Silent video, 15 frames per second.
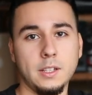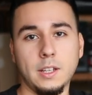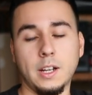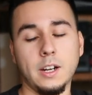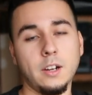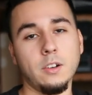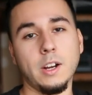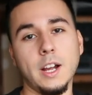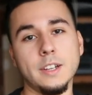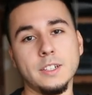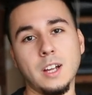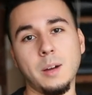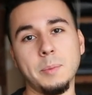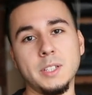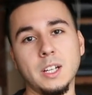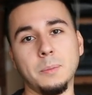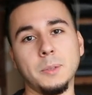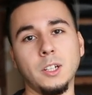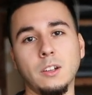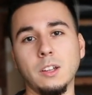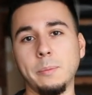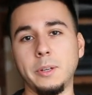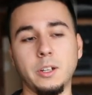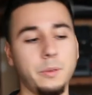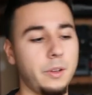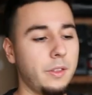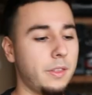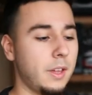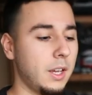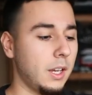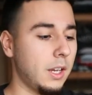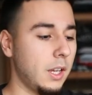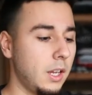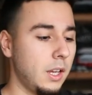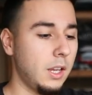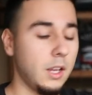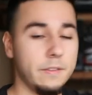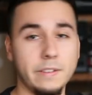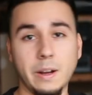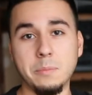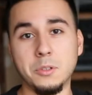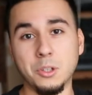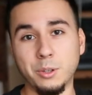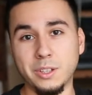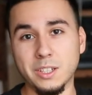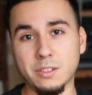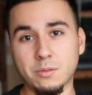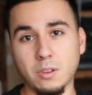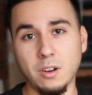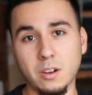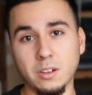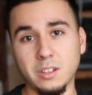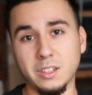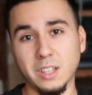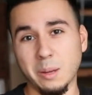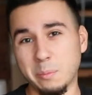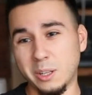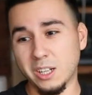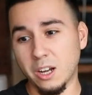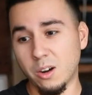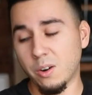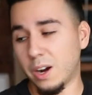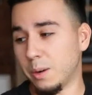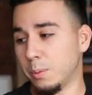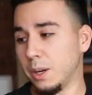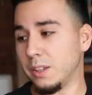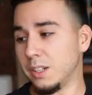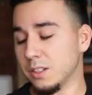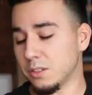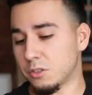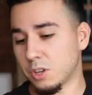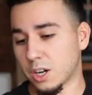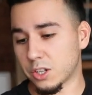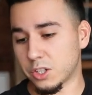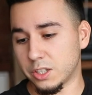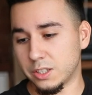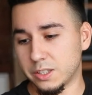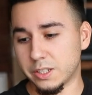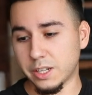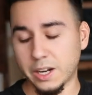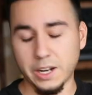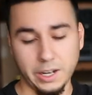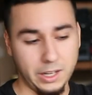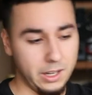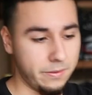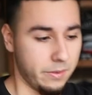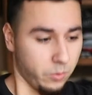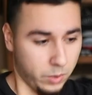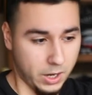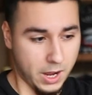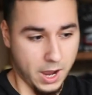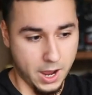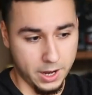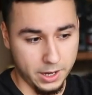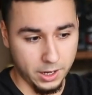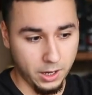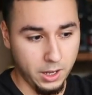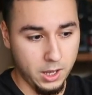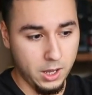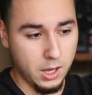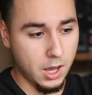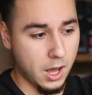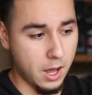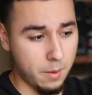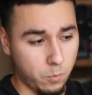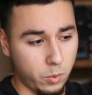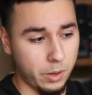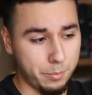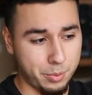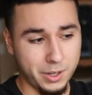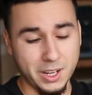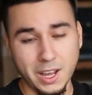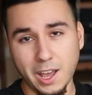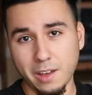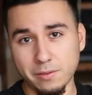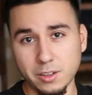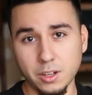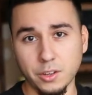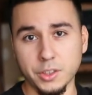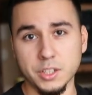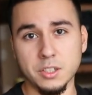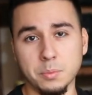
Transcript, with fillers: I don't know, guys. Comment down below. Let me know what you think. If I'm doing this wrong, let me know. I read the instructions. I even went ahead and went pretty heavy on the